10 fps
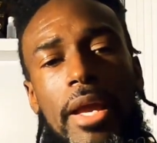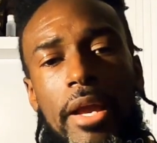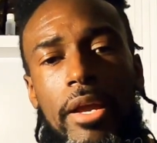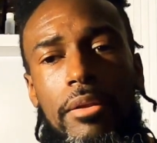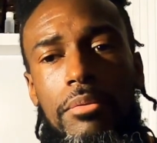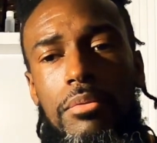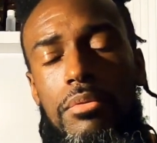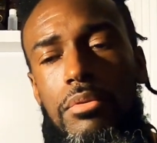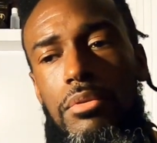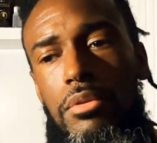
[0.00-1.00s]
and
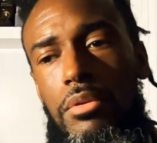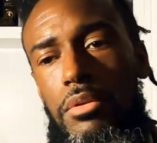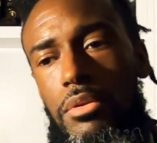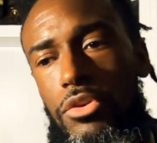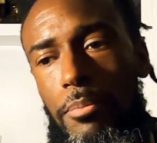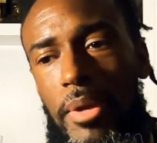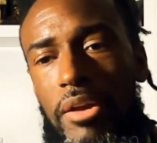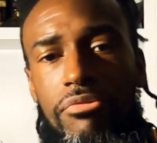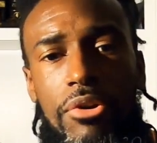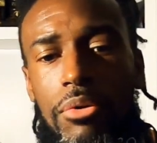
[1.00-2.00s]
you may
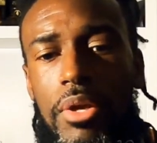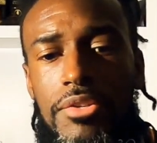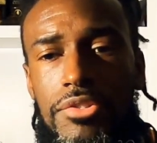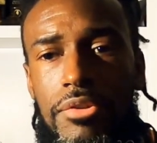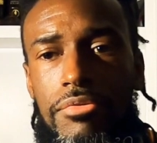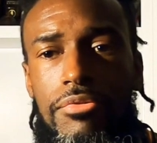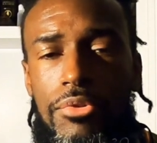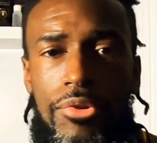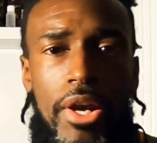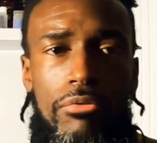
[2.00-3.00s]
have felt as if
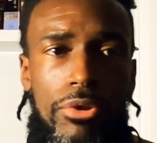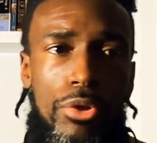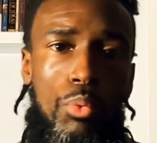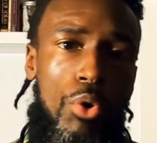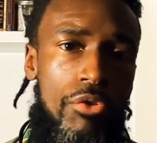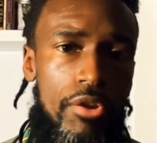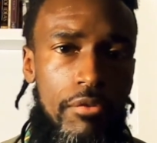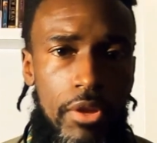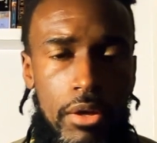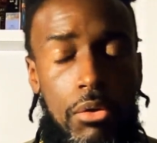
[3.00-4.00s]
you're not really worthy
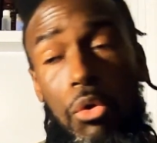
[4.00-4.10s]
of that.